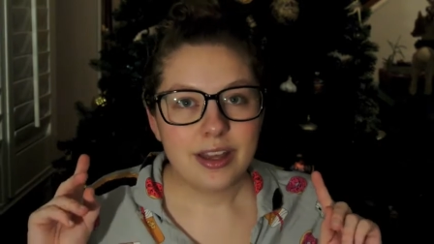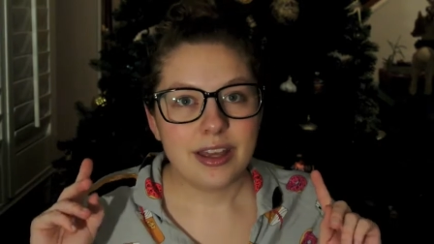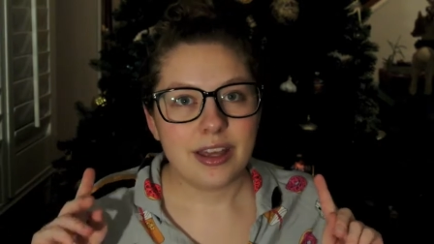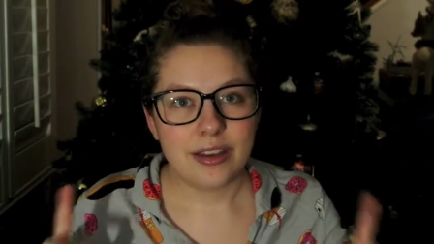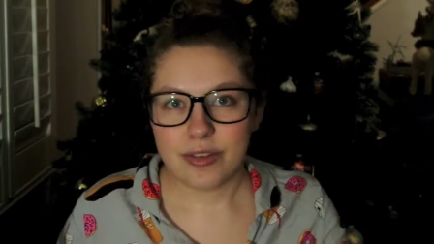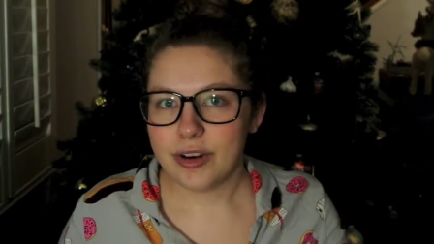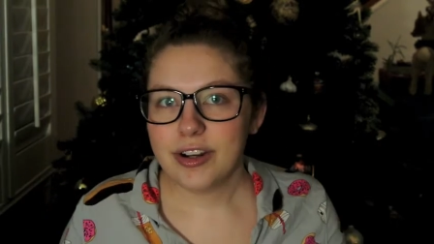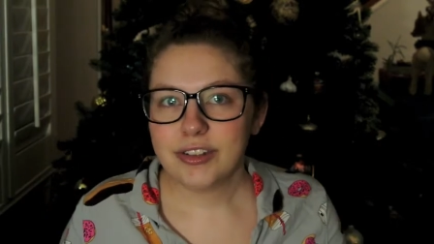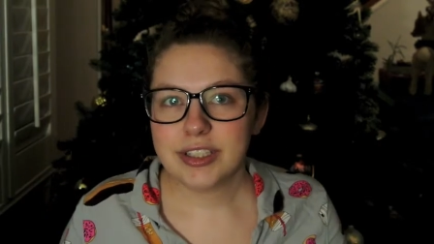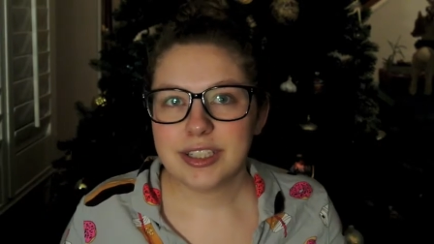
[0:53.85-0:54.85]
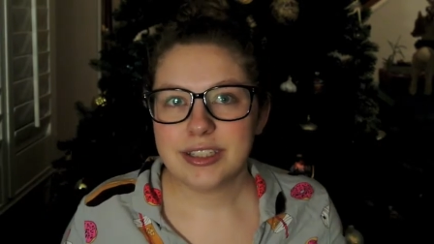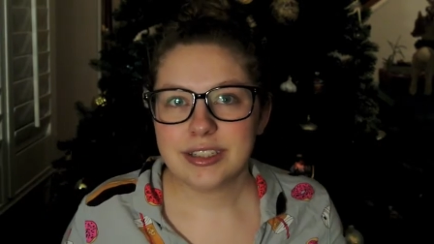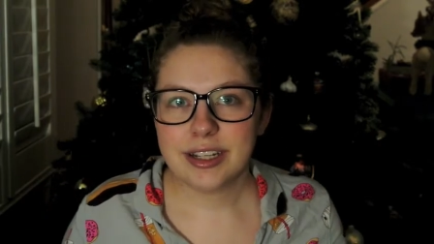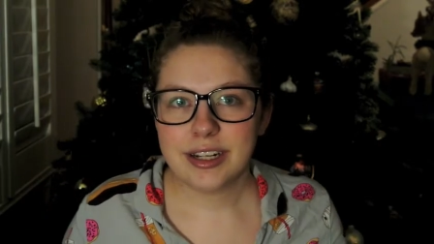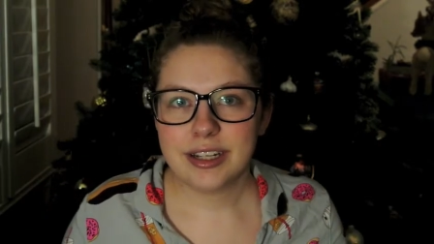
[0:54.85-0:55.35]
if you're interested in
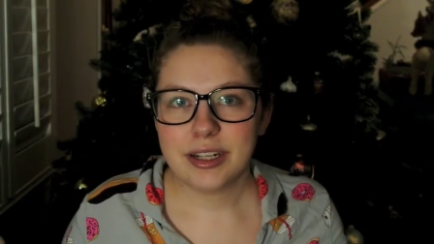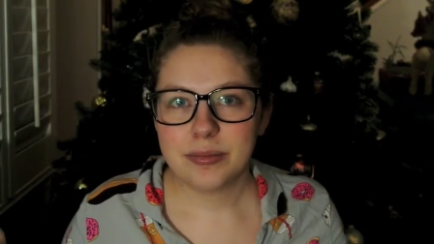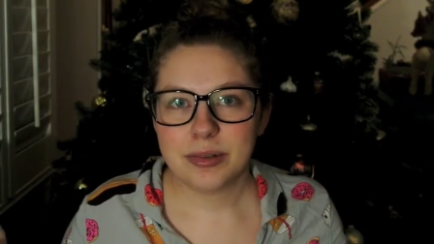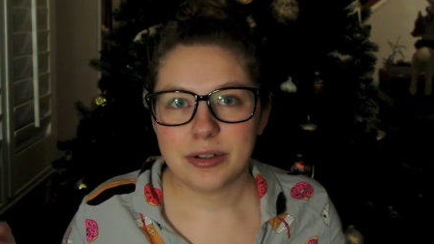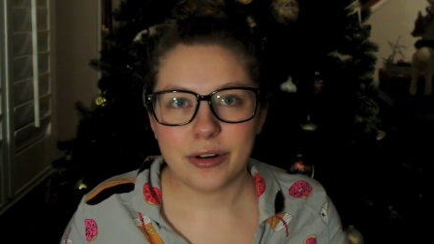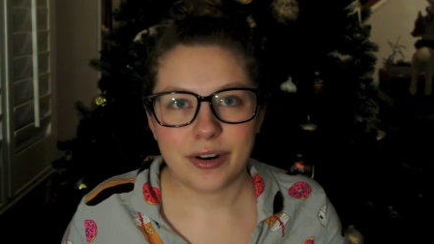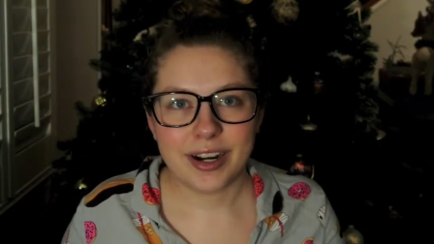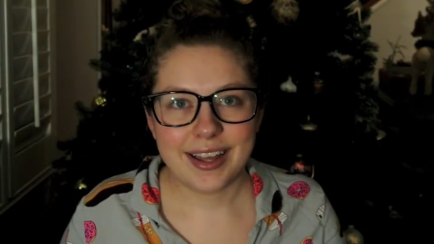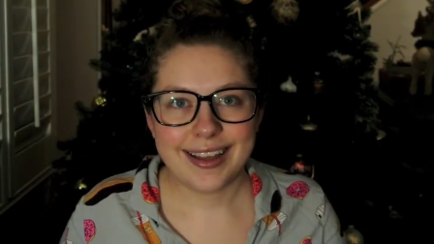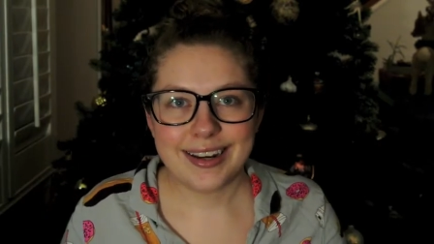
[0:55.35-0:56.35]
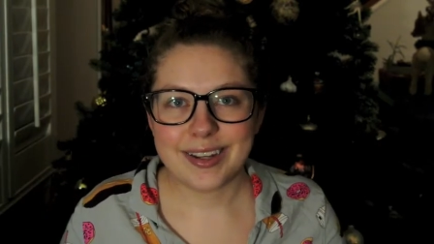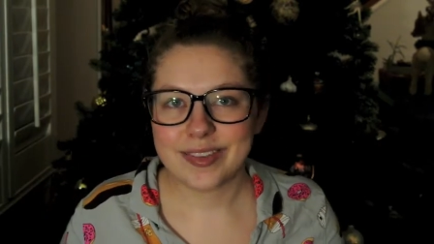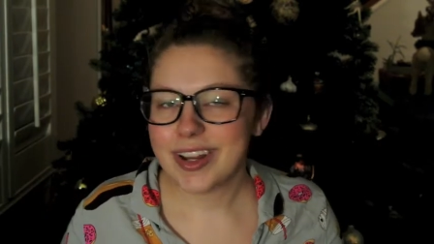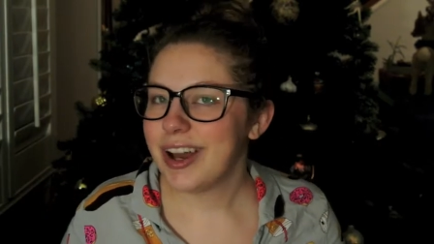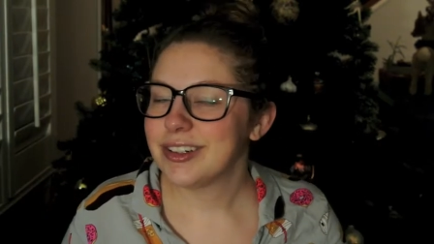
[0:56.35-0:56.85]
signing up, go right ahead. If
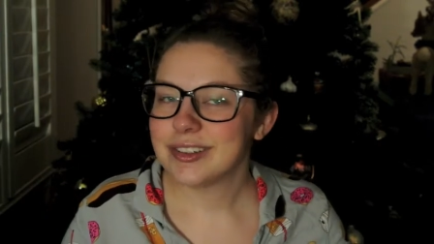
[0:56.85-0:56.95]
not,